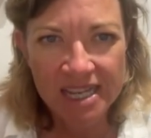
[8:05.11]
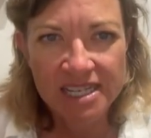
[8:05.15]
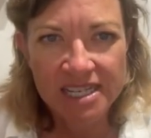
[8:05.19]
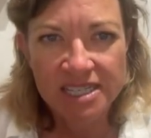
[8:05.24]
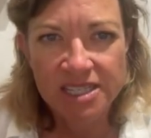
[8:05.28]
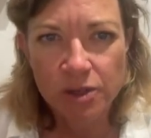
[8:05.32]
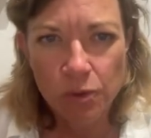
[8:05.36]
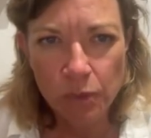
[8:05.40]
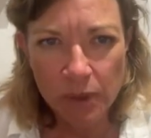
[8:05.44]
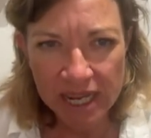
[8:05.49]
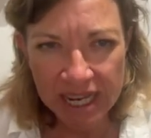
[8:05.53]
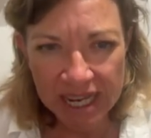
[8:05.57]

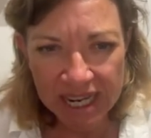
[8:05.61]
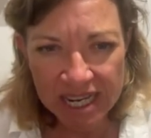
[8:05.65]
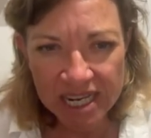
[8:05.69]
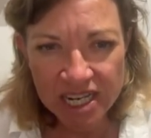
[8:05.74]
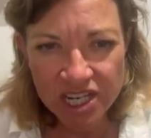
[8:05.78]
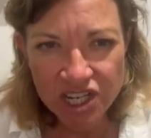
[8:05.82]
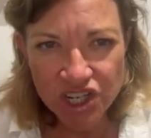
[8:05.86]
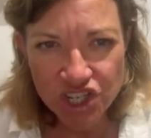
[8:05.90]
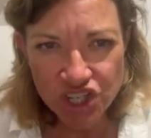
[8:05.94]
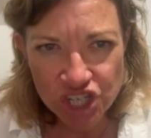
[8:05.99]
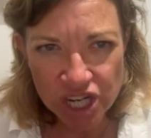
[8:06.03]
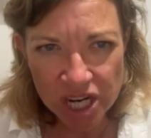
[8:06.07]
So
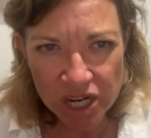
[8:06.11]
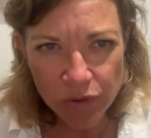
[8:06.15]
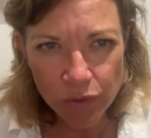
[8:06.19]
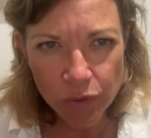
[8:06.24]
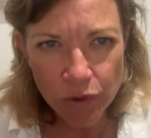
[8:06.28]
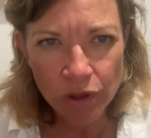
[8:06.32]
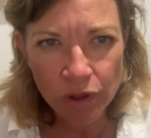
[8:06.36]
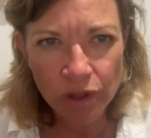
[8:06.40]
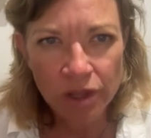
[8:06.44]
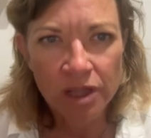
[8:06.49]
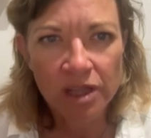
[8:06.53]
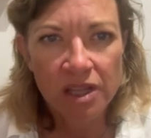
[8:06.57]
in
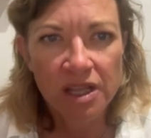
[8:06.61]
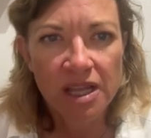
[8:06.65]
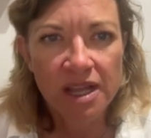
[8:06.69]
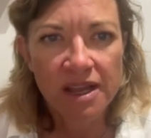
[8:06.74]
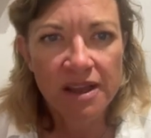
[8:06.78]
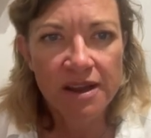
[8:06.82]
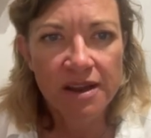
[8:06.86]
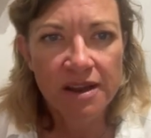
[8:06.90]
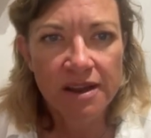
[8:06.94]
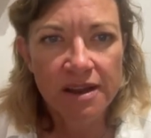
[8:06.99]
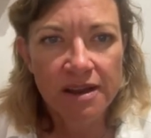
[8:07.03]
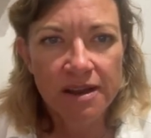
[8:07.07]
general,
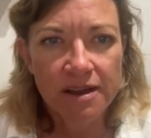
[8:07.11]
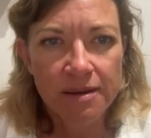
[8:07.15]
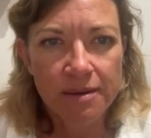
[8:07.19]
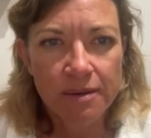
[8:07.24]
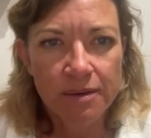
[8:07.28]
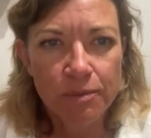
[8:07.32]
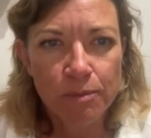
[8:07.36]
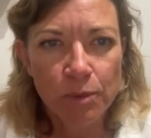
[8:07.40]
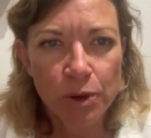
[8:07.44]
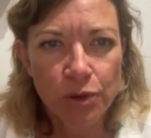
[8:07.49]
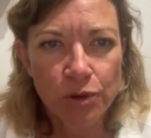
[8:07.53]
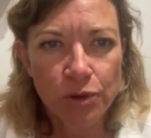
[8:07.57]

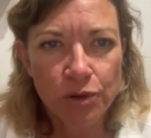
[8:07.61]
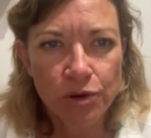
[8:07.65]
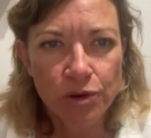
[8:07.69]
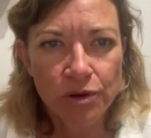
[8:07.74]
motor